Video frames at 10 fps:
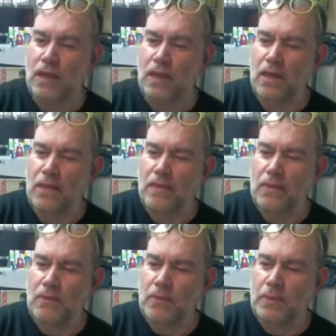Don't
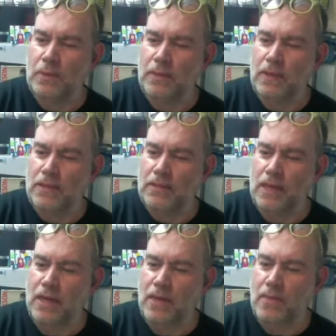remember the cat's
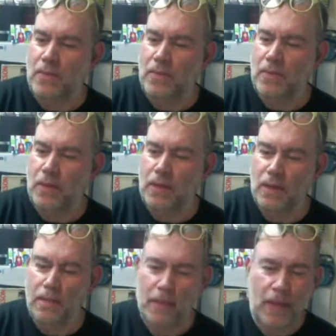name.
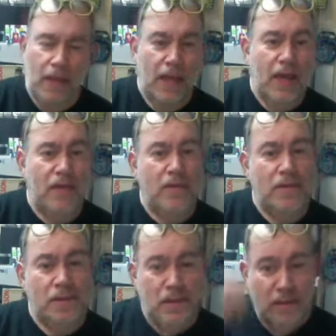But and
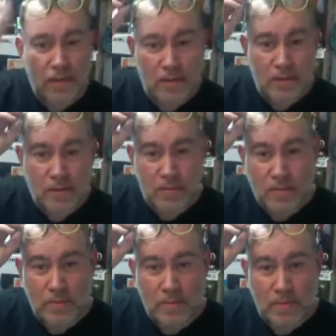there's
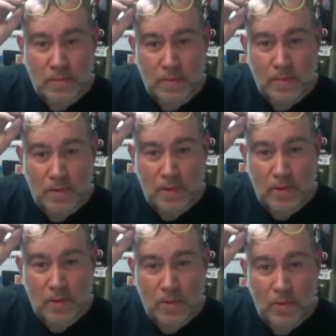some,
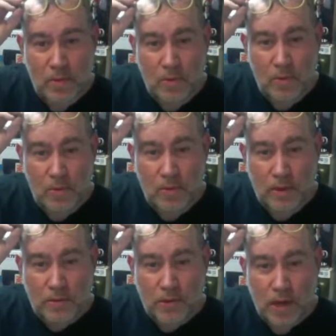ooh,
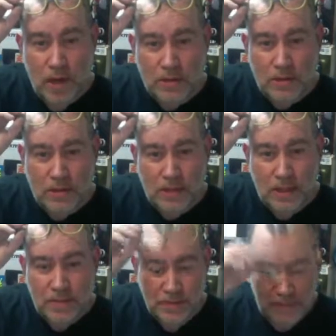that Trogs is
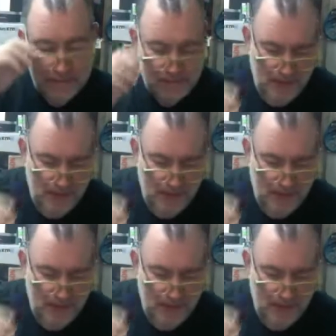tempting.